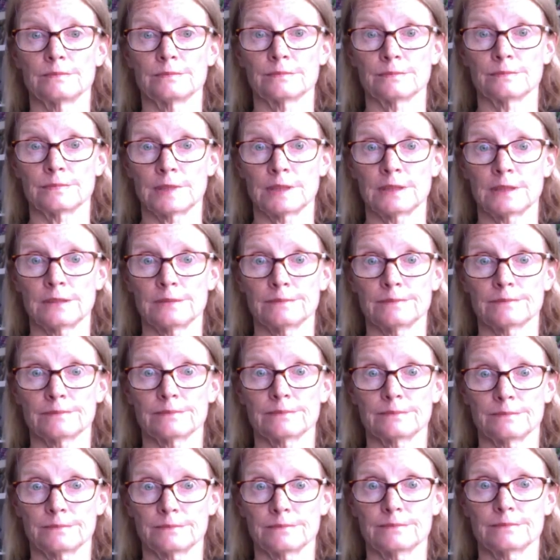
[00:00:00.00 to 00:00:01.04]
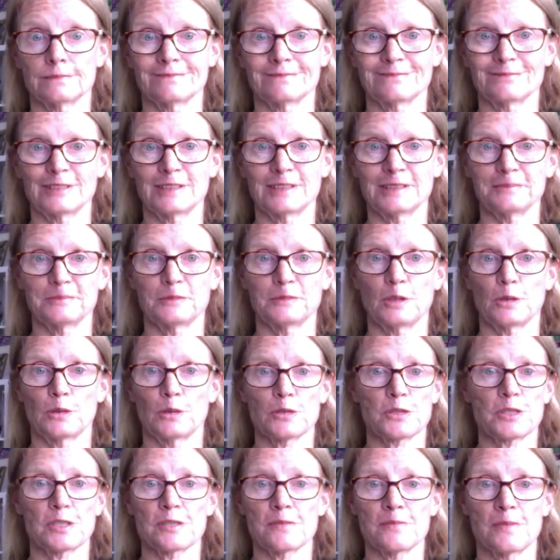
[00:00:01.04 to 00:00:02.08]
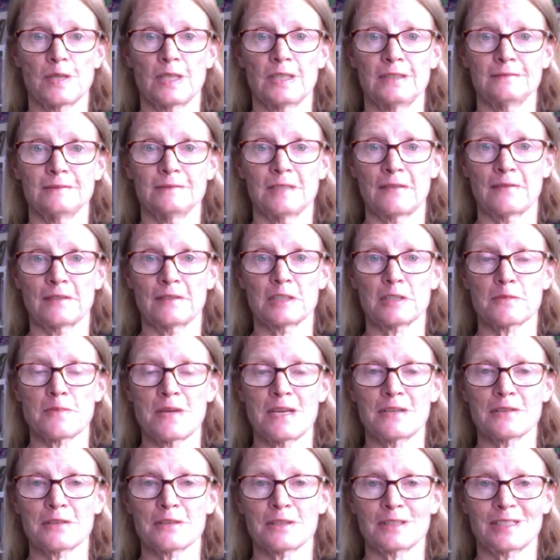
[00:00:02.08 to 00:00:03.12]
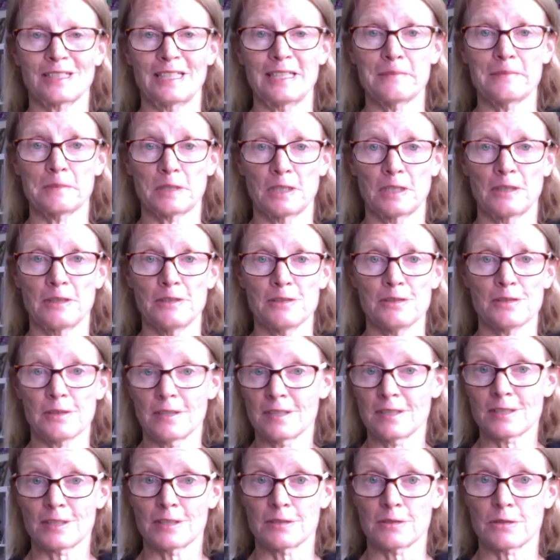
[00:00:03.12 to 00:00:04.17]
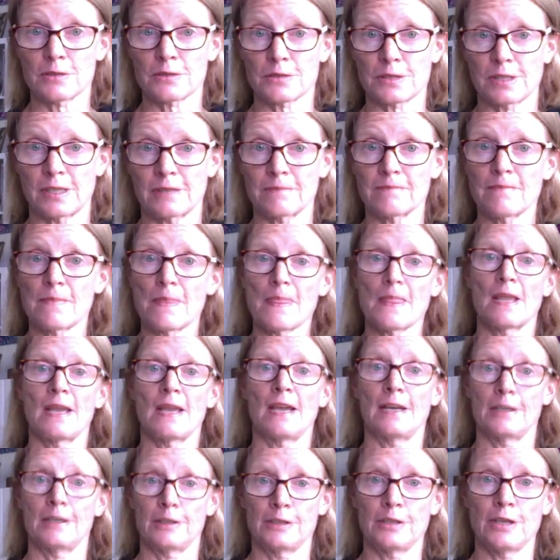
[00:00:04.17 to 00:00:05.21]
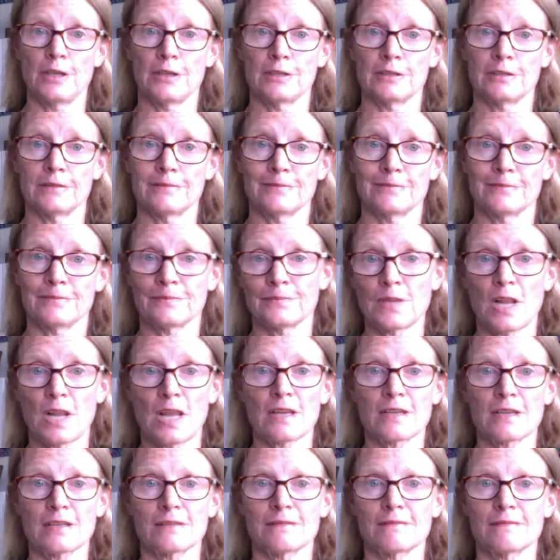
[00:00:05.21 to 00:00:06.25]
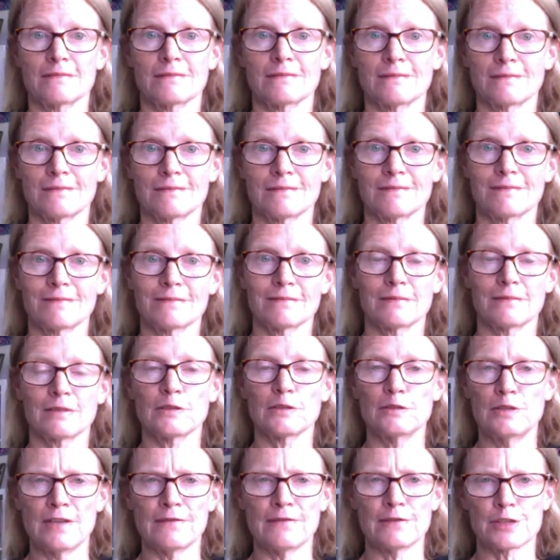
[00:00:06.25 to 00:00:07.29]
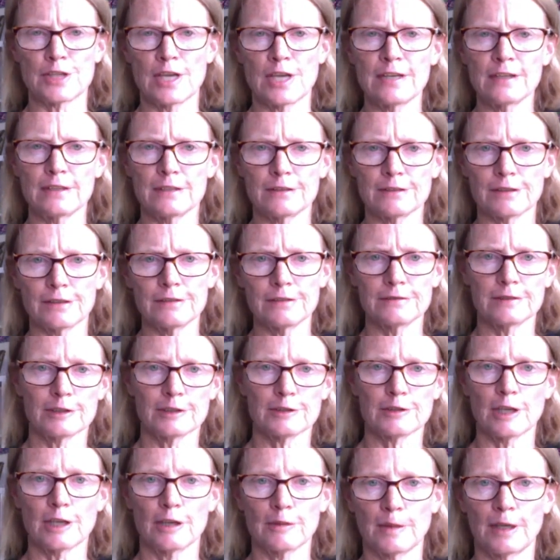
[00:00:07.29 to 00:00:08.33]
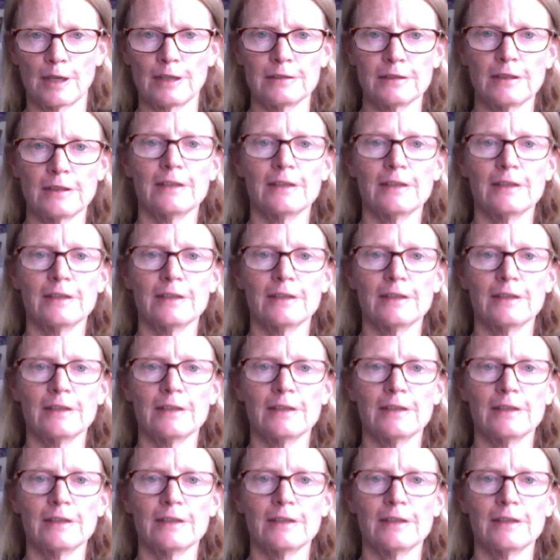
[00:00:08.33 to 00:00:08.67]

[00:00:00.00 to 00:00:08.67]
Really? Your horse doesn't mind having its mouth clamped closed? That's interesting. How do you know? Oh, never said anything, didn't tell me.